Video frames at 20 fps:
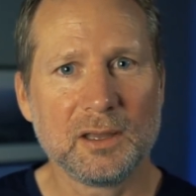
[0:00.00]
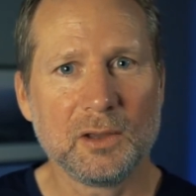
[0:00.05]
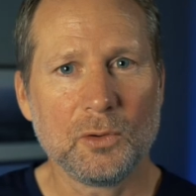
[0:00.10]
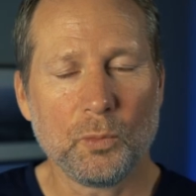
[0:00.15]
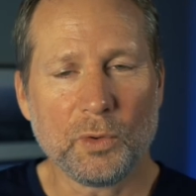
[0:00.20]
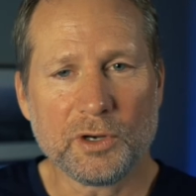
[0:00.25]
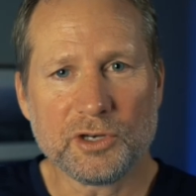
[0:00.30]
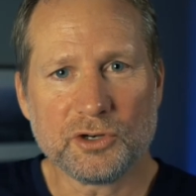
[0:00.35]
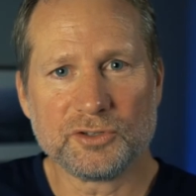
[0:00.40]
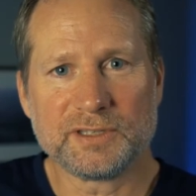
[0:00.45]

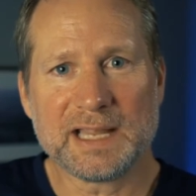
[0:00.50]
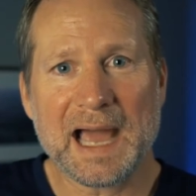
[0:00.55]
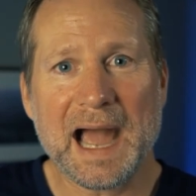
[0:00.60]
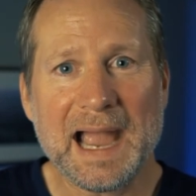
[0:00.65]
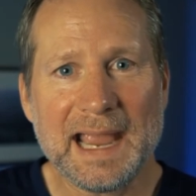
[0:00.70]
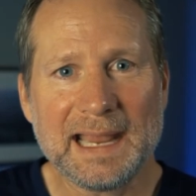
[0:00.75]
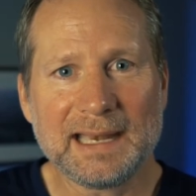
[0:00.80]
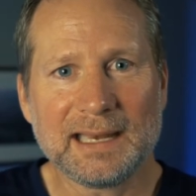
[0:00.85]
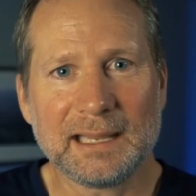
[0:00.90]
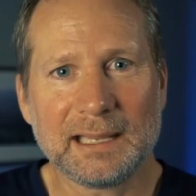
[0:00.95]
When you're
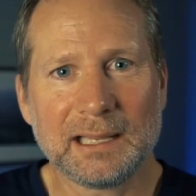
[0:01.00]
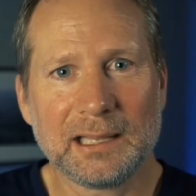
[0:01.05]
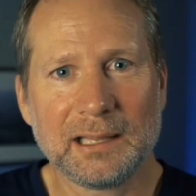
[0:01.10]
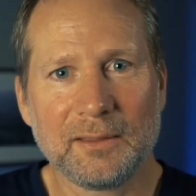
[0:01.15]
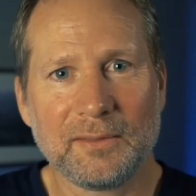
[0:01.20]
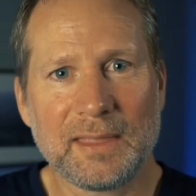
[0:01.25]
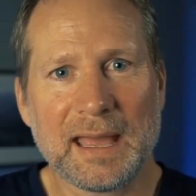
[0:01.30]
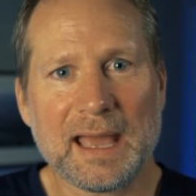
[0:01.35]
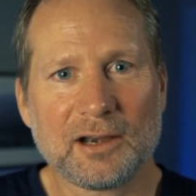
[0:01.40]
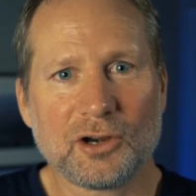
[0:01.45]
dieting,
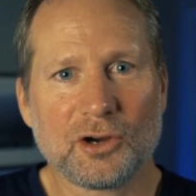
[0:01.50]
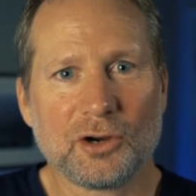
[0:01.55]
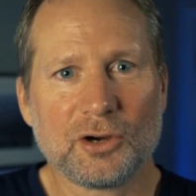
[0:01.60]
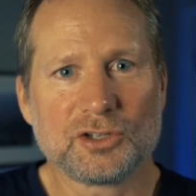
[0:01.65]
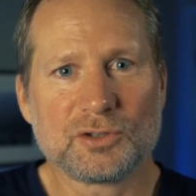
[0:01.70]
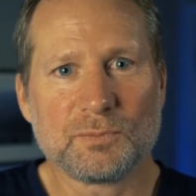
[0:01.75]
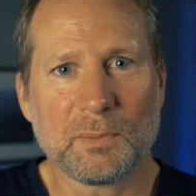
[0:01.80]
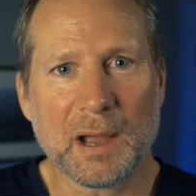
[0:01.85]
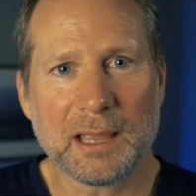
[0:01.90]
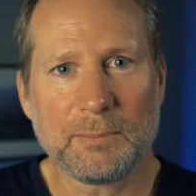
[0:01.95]
that
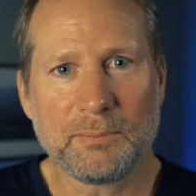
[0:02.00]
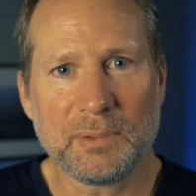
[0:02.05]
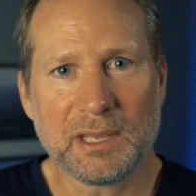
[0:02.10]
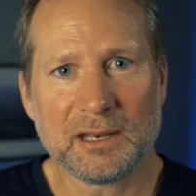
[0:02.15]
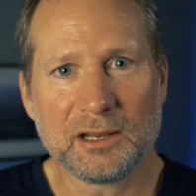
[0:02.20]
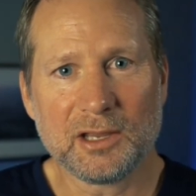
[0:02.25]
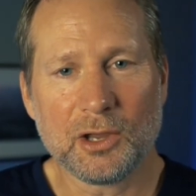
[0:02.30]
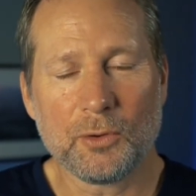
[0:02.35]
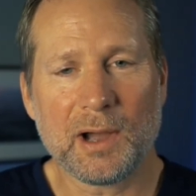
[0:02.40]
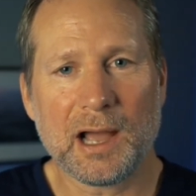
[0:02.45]
urge might be
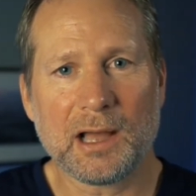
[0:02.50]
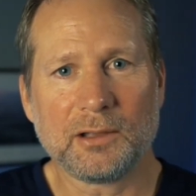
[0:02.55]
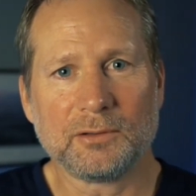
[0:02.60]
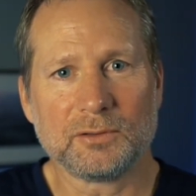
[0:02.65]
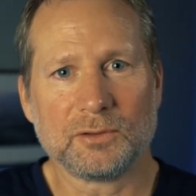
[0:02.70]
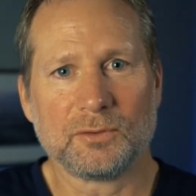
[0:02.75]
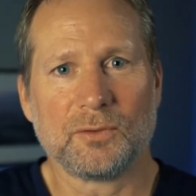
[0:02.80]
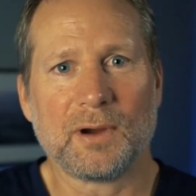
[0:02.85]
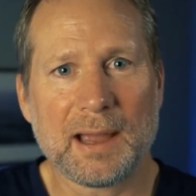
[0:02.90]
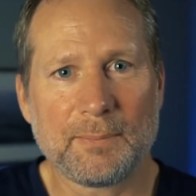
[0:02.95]
to go out
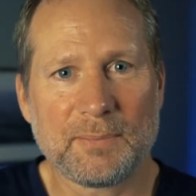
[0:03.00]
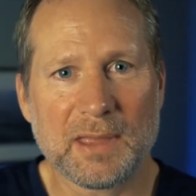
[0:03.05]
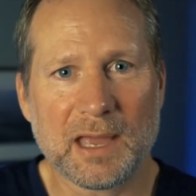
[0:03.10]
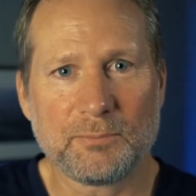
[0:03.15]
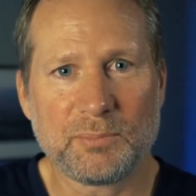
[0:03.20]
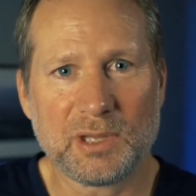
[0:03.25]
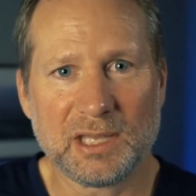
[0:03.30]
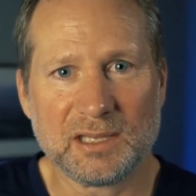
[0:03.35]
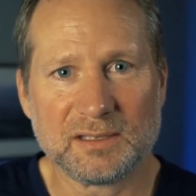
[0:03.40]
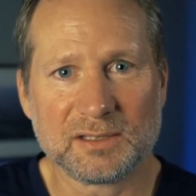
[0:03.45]
and grab that
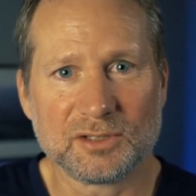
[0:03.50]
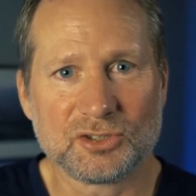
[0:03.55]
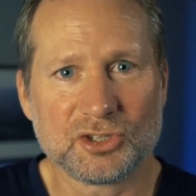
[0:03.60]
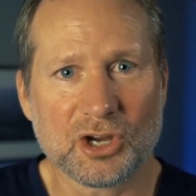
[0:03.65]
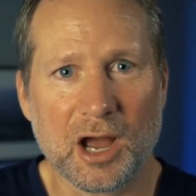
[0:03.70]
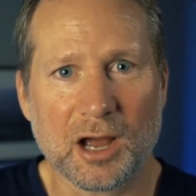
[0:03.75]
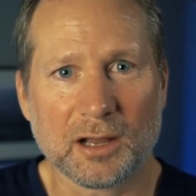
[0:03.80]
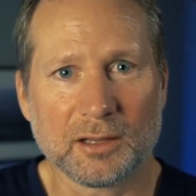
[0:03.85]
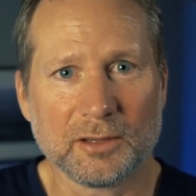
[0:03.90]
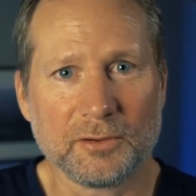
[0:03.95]
piece of
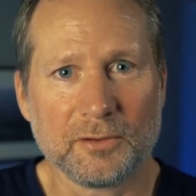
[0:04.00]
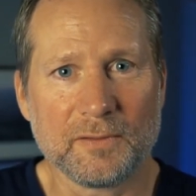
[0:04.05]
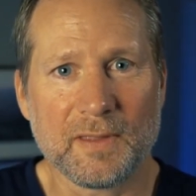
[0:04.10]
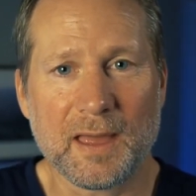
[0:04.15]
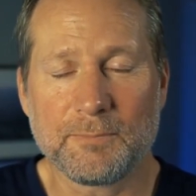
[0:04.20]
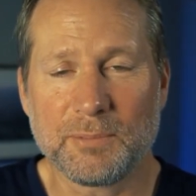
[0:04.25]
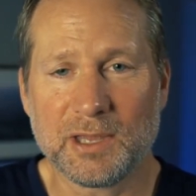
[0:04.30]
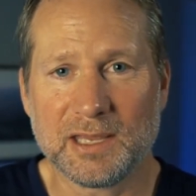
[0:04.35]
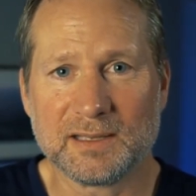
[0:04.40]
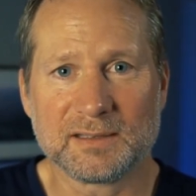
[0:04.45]
chocolate or
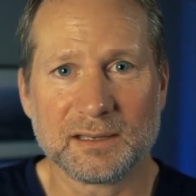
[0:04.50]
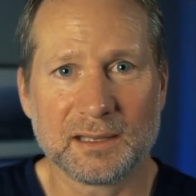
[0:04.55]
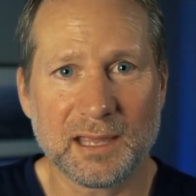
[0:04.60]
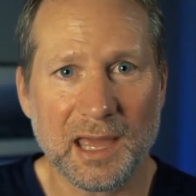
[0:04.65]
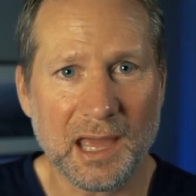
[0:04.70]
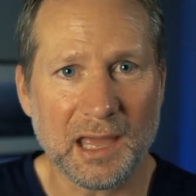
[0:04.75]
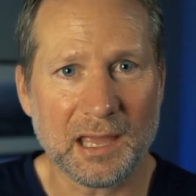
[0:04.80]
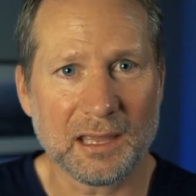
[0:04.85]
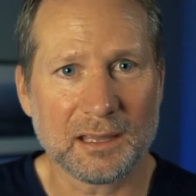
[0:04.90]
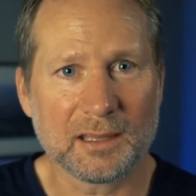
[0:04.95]
that piece of
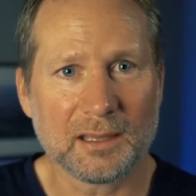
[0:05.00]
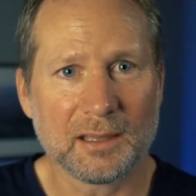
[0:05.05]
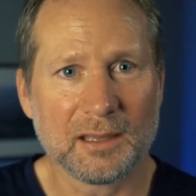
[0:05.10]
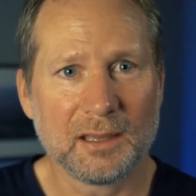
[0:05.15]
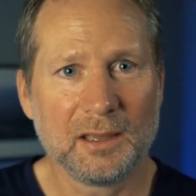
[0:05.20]
cake.